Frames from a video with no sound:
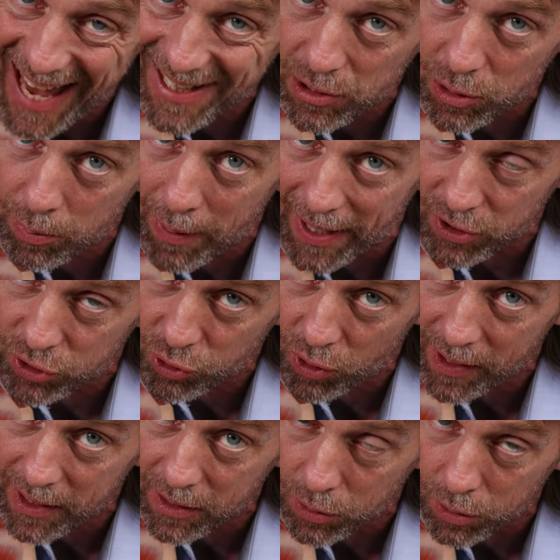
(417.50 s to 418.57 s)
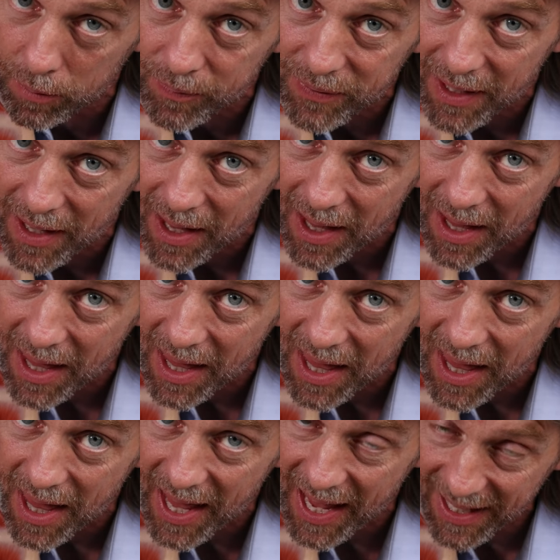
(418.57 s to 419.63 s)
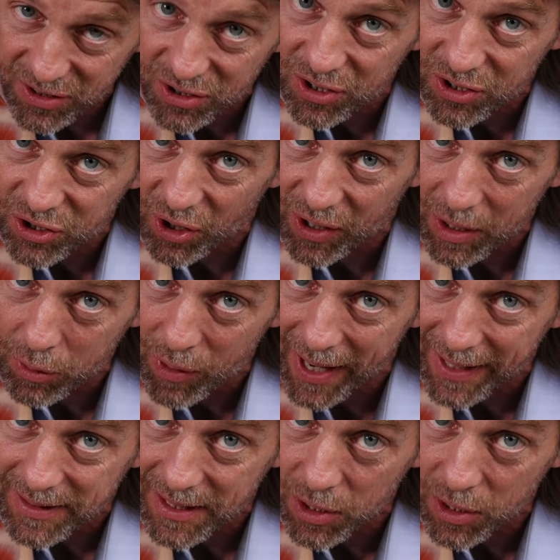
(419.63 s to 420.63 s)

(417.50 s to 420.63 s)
Hesselbach's triangle, it's a direct